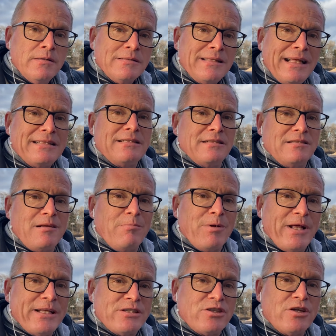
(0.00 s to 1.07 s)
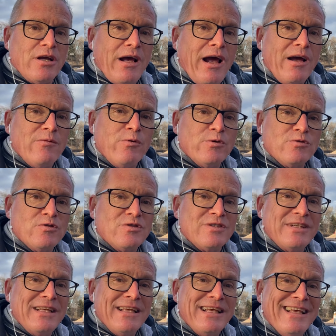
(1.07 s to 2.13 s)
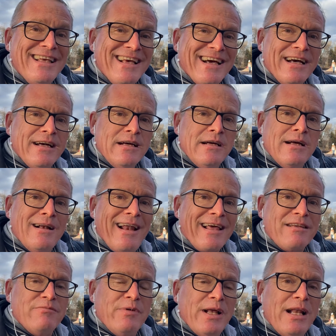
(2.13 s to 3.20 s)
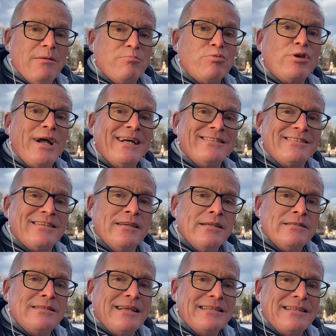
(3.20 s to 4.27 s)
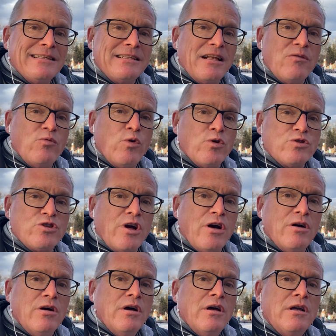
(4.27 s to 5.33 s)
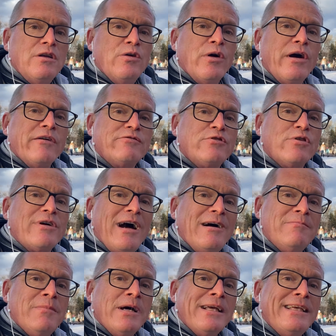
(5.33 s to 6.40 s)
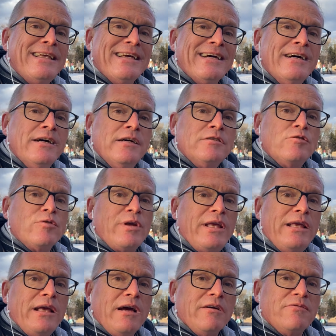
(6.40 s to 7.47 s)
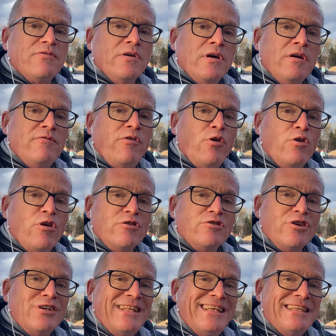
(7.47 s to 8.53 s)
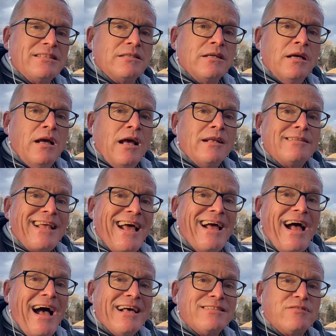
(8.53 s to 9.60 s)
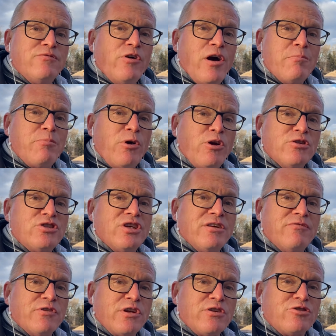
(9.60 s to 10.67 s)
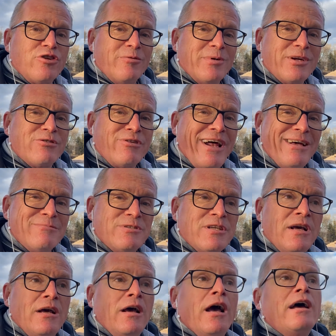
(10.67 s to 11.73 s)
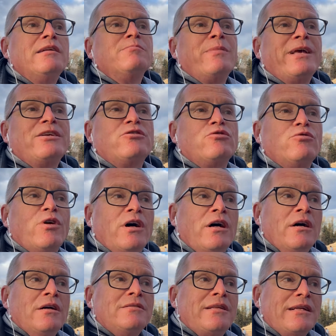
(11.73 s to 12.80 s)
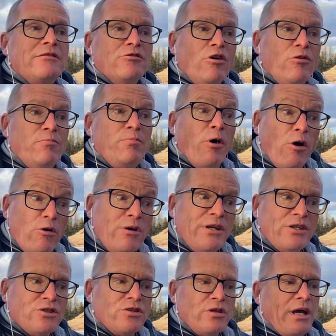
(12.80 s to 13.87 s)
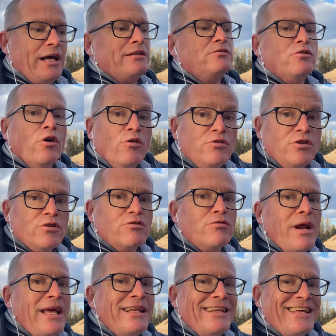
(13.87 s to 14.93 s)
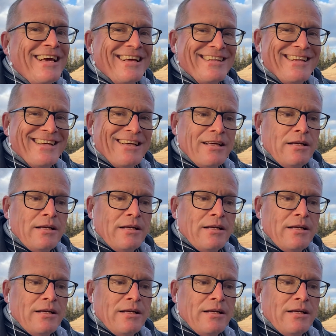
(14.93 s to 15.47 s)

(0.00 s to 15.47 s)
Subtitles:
That is the pledge I want to see here. Like Willy Brandt did it in Warsaw, you have to come here to Kiev. Fall on your knees, ask for apology for the German crimes, and make sure that no Polish and no Ukrainian